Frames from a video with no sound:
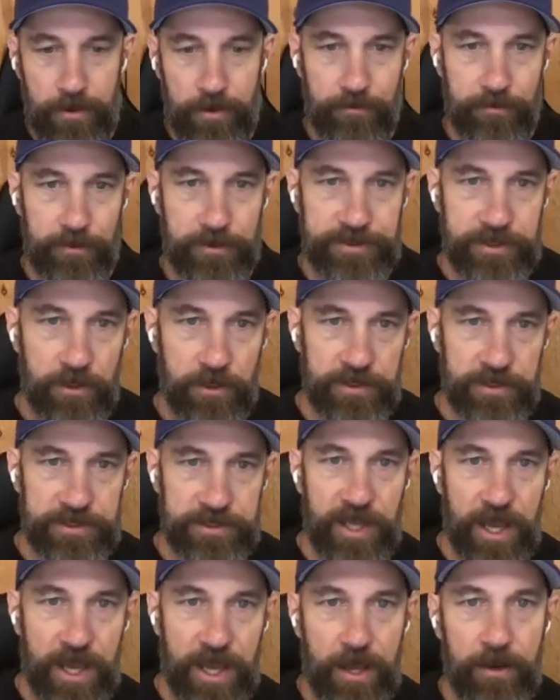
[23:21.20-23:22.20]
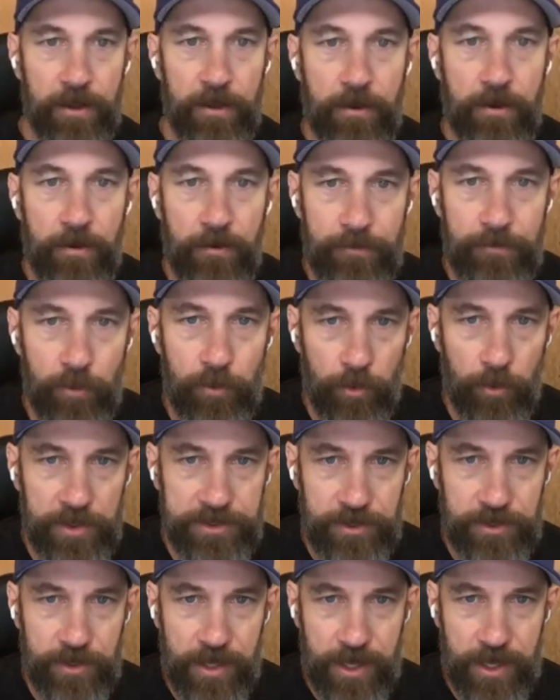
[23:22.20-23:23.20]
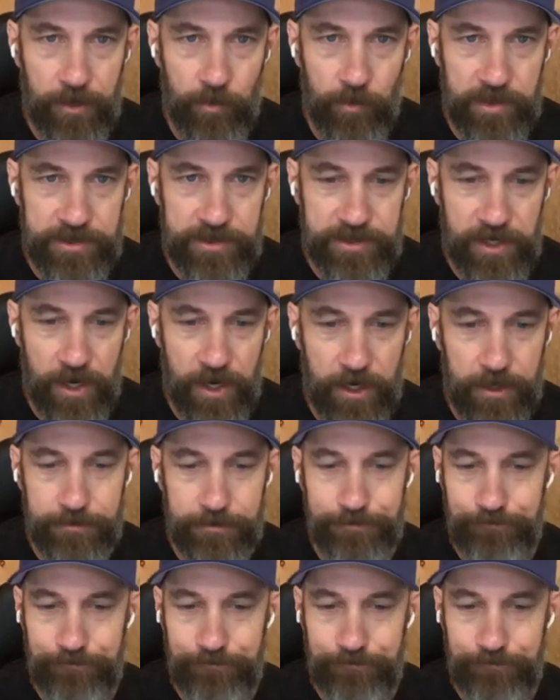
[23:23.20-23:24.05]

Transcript: You're still in the chat. If you want to raise your hand, we can talk.